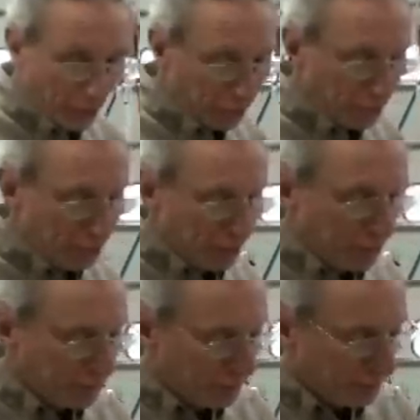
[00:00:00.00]
custom
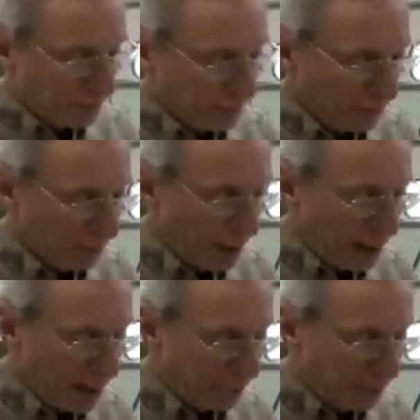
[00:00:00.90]
built. They're
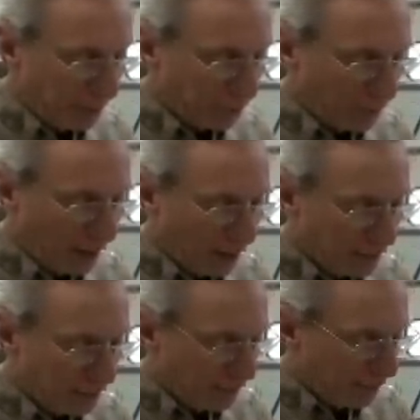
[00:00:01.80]
made out of
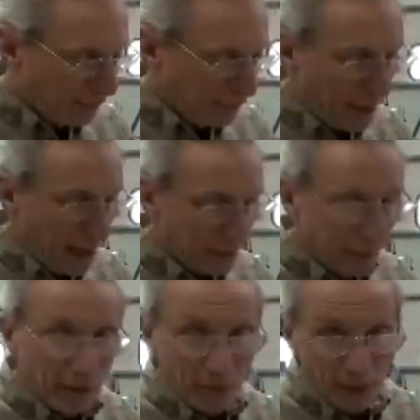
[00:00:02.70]
Lexan.
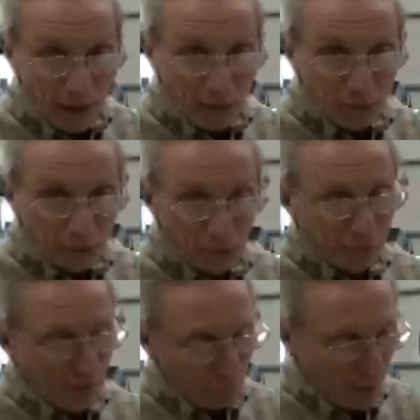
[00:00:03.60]
They are
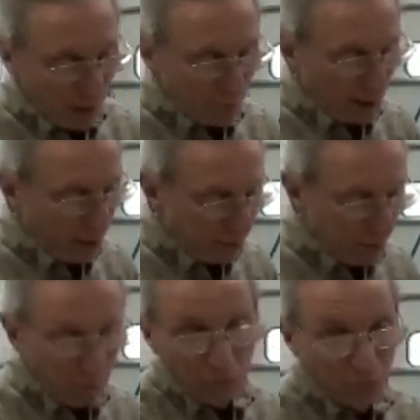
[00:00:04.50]
875
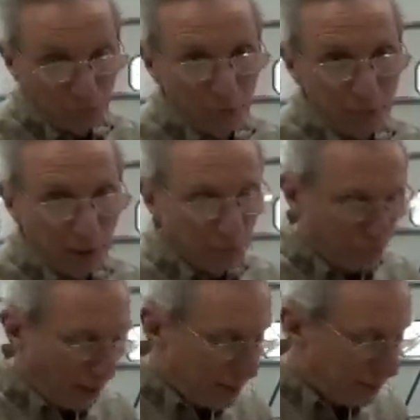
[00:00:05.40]
ID, which is
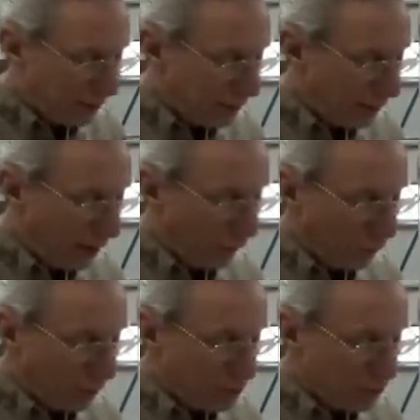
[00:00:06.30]
7/8 ID, and
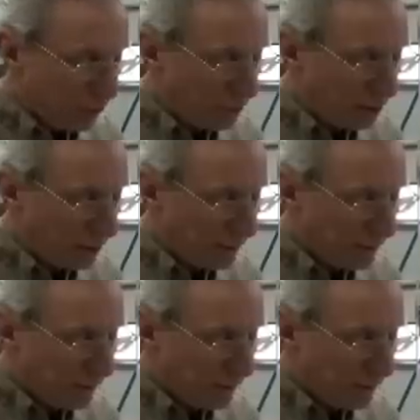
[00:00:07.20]
1-inch OD.